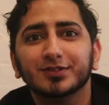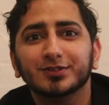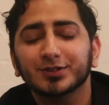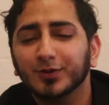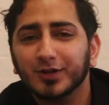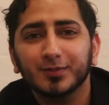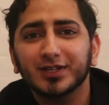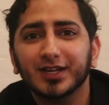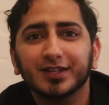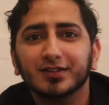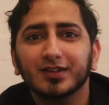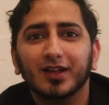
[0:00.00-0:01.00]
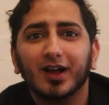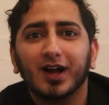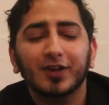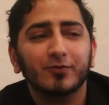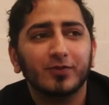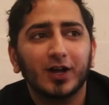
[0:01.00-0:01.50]
do you know what I mean?
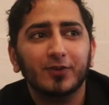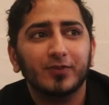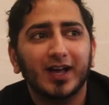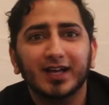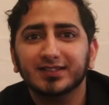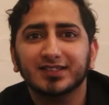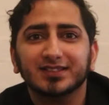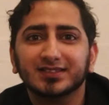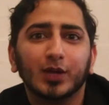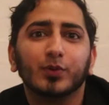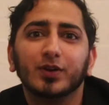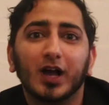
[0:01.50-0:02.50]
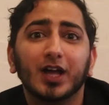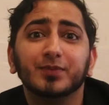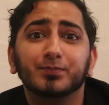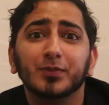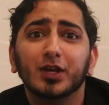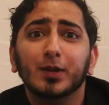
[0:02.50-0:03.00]
I've had to sacrifice.
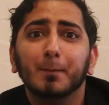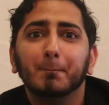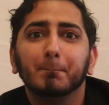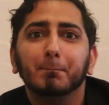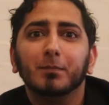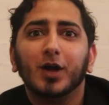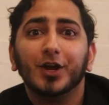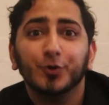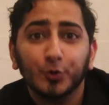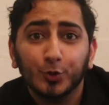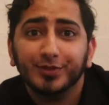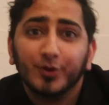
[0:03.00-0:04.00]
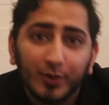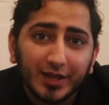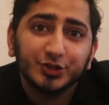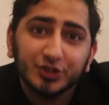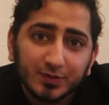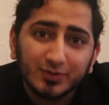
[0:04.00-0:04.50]
I ruined the
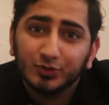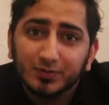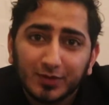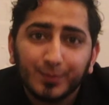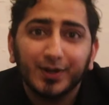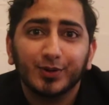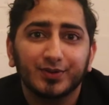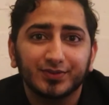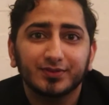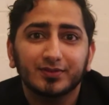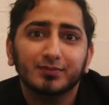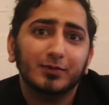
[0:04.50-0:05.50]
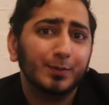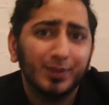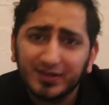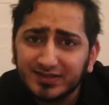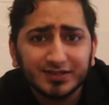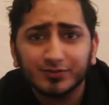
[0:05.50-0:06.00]
relationship between my parents. My
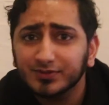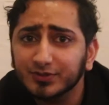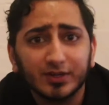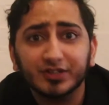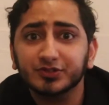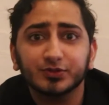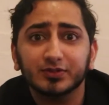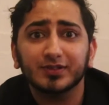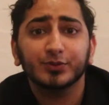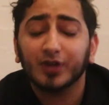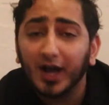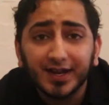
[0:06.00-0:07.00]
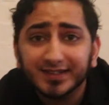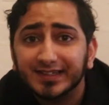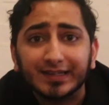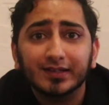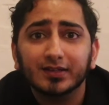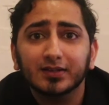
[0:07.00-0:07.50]
parents didn't ruin the relationship. I
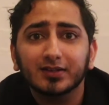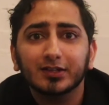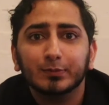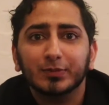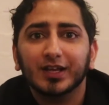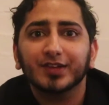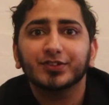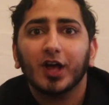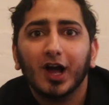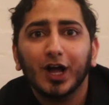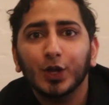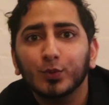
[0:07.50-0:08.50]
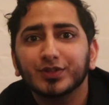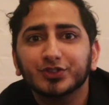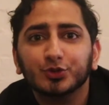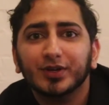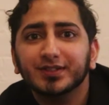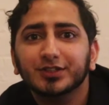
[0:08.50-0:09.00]
did it because I was
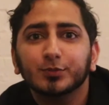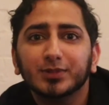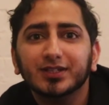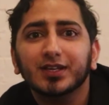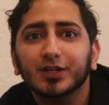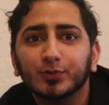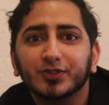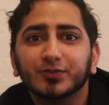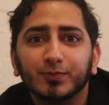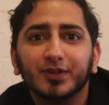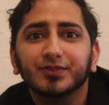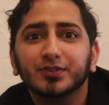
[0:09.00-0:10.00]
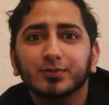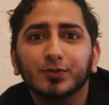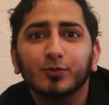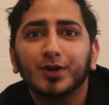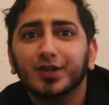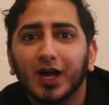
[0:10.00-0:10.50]
trying to be the
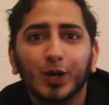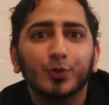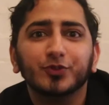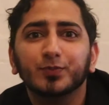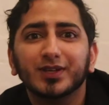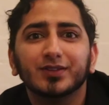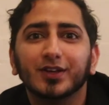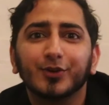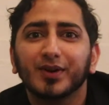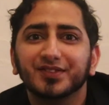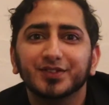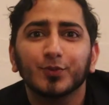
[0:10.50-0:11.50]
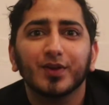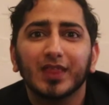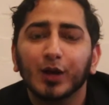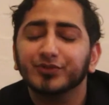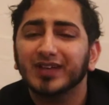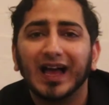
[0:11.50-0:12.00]
irresponsible one. I was being the crazy one
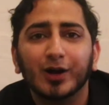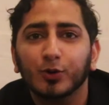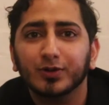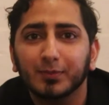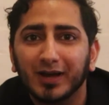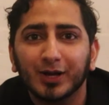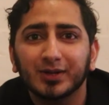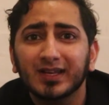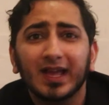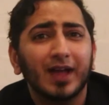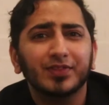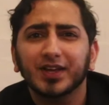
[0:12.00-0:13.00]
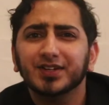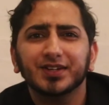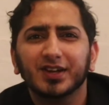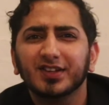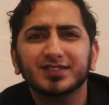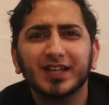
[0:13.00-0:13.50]
that I was all about, and they
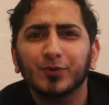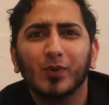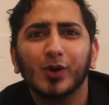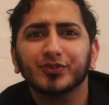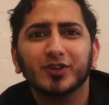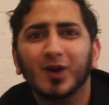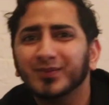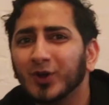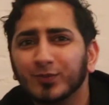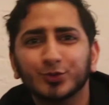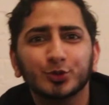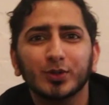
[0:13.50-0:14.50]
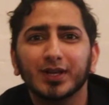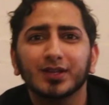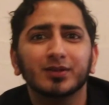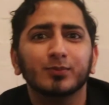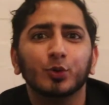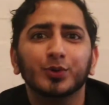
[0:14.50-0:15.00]
didn't understand why I was coming home too late
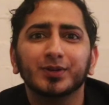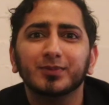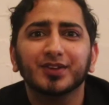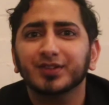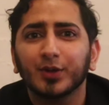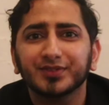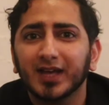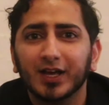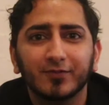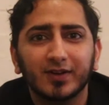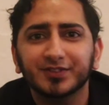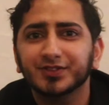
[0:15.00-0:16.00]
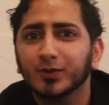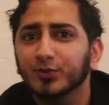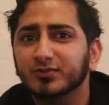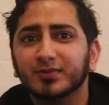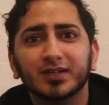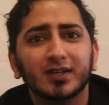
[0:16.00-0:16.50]
in the morning because I was at events and all
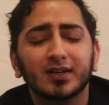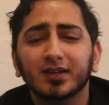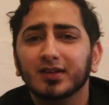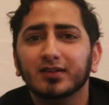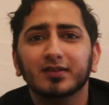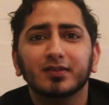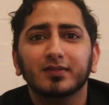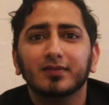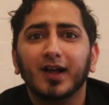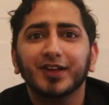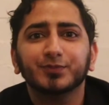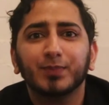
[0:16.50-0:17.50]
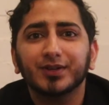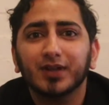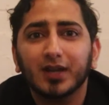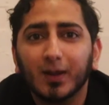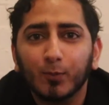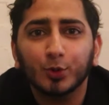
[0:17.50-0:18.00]
sorts. I spend
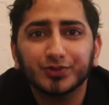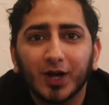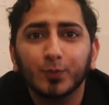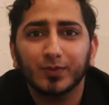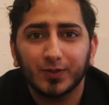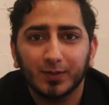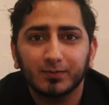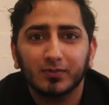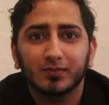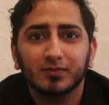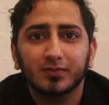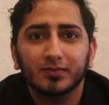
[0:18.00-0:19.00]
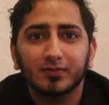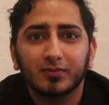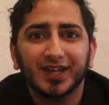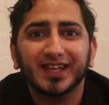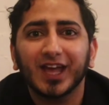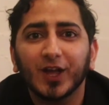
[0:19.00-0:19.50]
a lot more time with them.
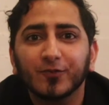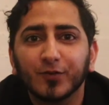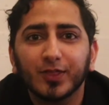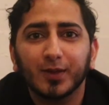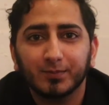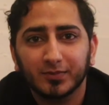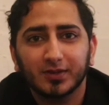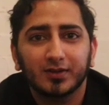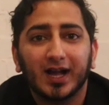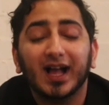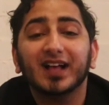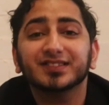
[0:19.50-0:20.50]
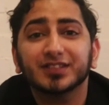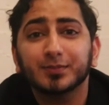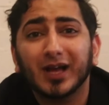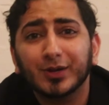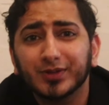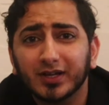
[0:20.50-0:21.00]
I care for them. I ask them
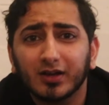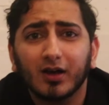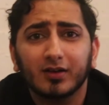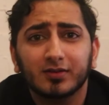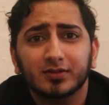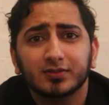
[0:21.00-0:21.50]
how they are.